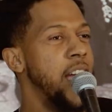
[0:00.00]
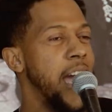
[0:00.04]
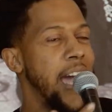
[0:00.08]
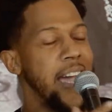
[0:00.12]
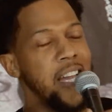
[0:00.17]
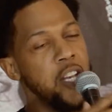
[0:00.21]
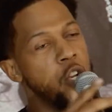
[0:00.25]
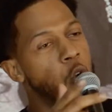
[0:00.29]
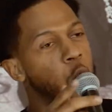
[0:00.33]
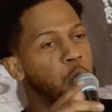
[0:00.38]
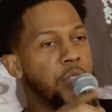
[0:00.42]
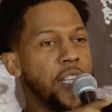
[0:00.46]

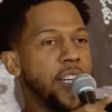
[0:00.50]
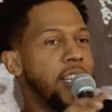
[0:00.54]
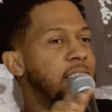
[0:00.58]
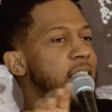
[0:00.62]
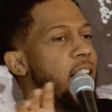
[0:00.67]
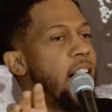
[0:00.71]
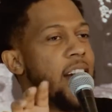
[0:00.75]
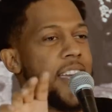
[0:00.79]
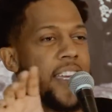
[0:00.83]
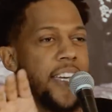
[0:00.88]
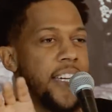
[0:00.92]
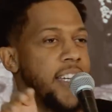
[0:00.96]
Ain't no
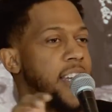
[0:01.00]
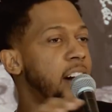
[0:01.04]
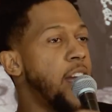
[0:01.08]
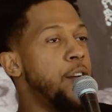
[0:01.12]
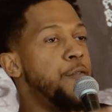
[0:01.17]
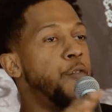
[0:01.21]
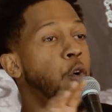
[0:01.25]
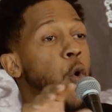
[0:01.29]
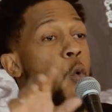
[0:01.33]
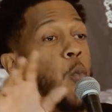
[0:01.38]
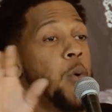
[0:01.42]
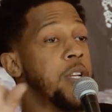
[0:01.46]
denying
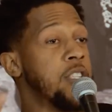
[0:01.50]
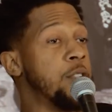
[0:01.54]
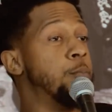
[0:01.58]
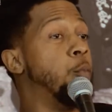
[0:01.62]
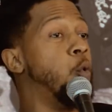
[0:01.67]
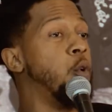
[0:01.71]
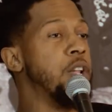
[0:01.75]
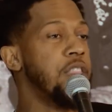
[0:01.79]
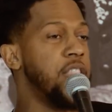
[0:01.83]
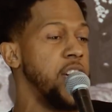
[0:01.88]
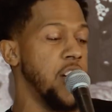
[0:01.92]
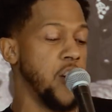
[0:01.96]
Ivo is
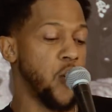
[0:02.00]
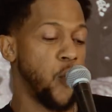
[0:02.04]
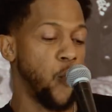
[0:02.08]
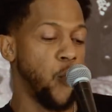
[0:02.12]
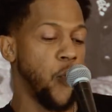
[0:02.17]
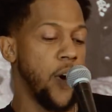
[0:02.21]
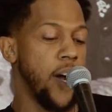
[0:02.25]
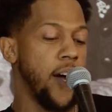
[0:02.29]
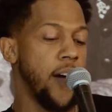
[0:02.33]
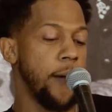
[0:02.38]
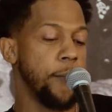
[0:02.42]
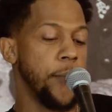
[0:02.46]
more than a
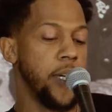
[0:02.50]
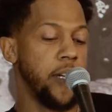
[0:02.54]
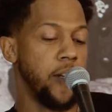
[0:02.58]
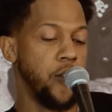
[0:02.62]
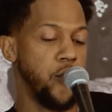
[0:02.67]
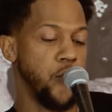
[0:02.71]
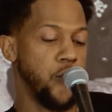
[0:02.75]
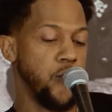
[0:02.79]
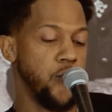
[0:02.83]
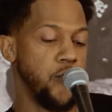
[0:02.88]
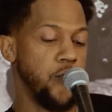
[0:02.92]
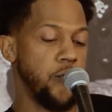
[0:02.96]
rhyming
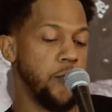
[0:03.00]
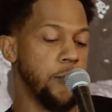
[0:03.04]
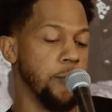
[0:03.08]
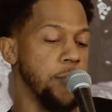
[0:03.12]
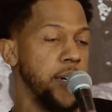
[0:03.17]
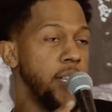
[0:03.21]
dude,